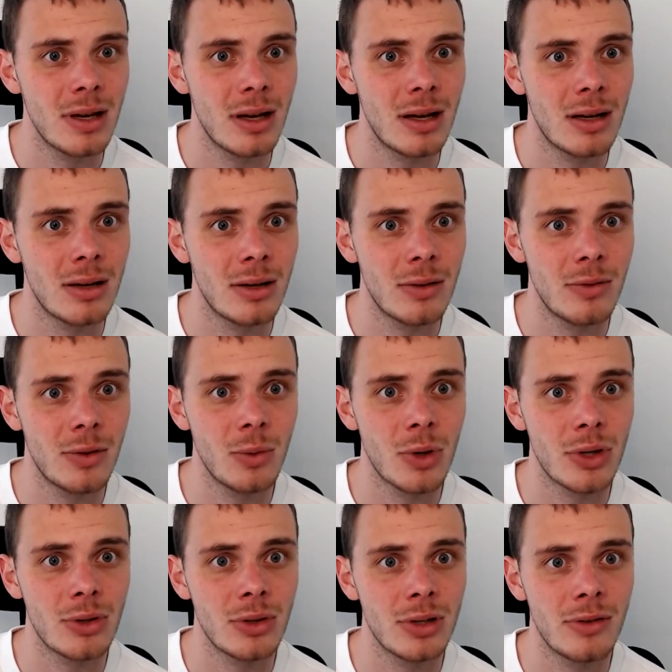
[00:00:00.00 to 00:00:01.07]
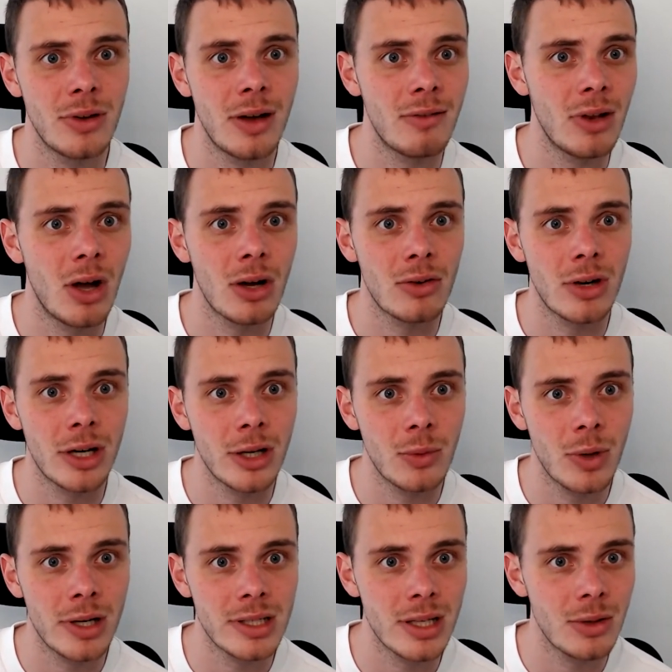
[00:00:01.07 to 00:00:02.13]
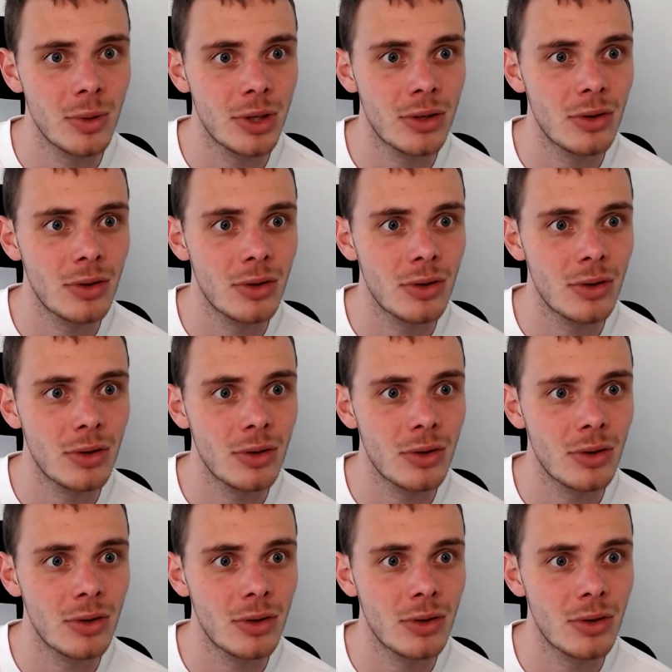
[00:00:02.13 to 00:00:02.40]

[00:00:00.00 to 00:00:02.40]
If you have long-running queries that you want